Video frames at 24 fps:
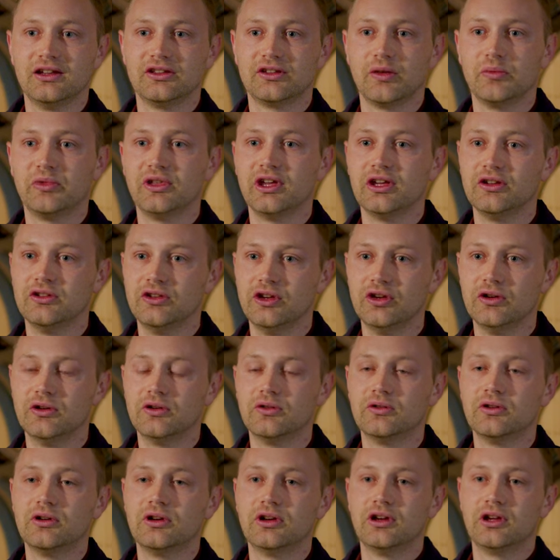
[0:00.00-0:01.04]
something
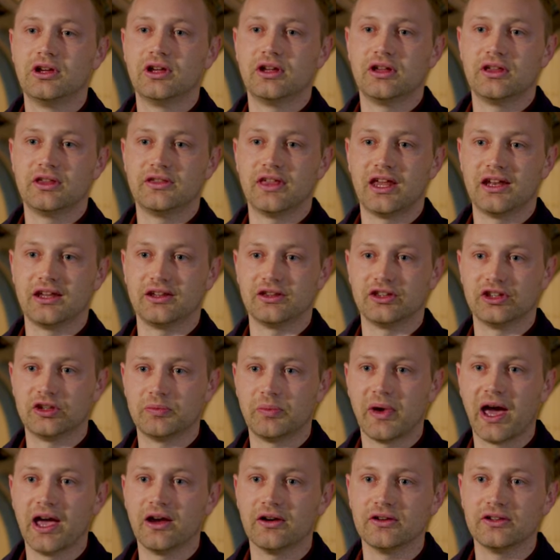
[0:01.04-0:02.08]
new that
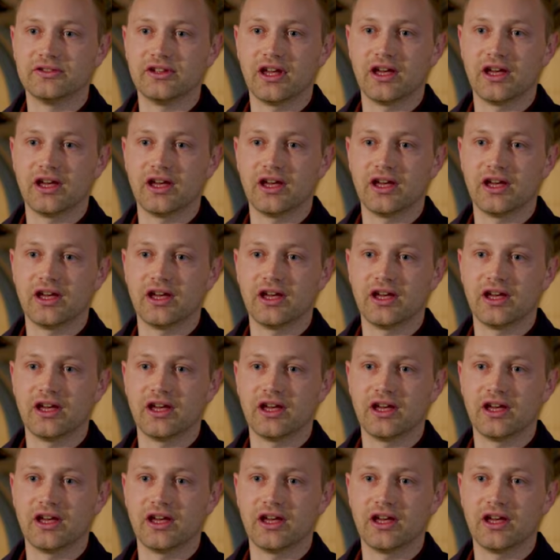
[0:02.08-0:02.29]
inspires